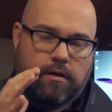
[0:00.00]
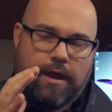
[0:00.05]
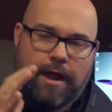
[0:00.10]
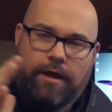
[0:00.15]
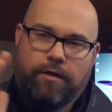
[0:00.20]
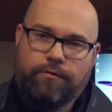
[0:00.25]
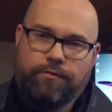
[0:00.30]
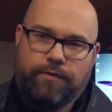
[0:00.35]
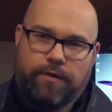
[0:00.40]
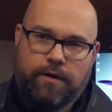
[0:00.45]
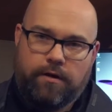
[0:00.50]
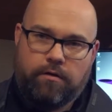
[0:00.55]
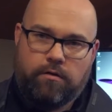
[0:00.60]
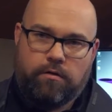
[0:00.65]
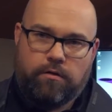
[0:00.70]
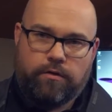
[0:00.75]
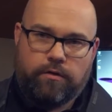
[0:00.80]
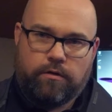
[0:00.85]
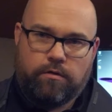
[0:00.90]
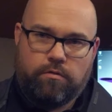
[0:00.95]
out there
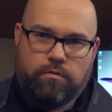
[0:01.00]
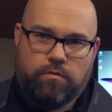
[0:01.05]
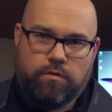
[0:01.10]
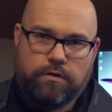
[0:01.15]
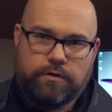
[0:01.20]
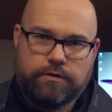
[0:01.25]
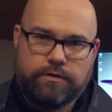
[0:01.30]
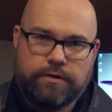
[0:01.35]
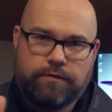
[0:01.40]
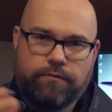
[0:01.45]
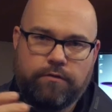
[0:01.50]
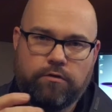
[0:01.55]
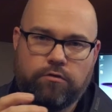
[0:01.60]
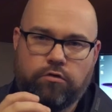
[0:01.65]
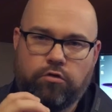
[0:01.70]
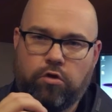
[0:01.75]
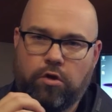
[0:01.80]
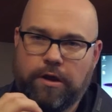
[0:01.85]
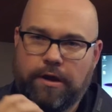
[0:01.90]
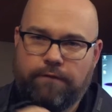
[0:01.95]
on the course, if you're
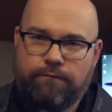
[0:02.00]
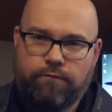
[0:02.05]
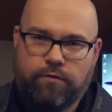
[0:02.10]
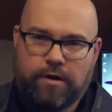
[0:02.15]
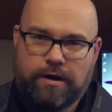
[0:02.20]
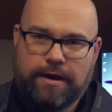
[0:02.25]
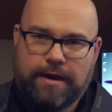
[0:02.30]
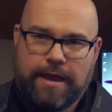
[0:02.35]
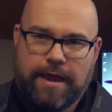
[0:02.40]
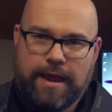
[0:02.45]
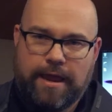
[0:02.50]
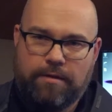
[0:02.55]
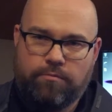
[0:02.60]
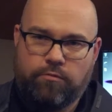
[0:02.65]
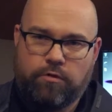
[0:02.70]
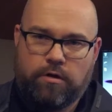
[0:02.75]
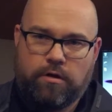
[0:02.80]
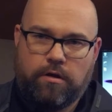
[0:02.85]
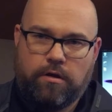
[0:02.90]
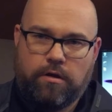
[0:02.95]
looking for a
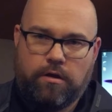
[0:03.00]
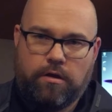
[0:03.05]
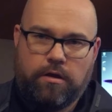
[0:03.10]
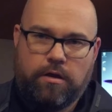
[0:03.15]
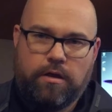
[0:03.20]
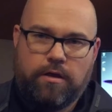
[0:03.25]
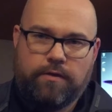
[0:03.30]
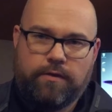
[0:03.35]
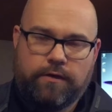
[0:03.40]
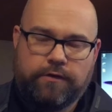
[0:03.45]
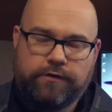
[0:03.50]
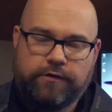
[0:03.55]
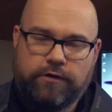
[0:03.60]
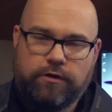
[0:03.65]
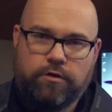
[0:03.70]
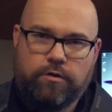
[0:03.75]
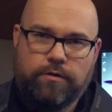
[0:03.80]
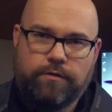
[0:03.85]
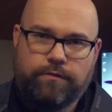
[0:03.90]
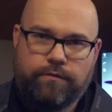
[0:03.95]
camera that's
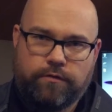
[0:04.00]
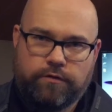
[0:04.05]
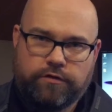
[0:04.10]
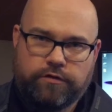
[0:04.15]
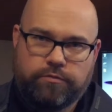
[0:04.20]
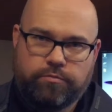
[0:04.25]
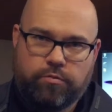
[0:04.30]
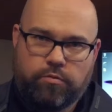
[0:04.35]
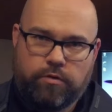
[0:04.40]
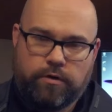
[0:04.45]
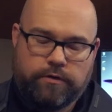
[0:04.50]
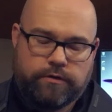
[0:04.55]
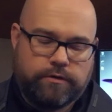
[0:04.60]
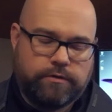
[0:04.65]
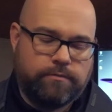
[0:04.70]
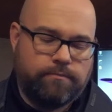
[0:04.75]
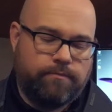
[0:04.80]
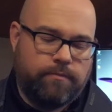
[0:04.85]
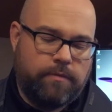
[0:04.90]
good for sports,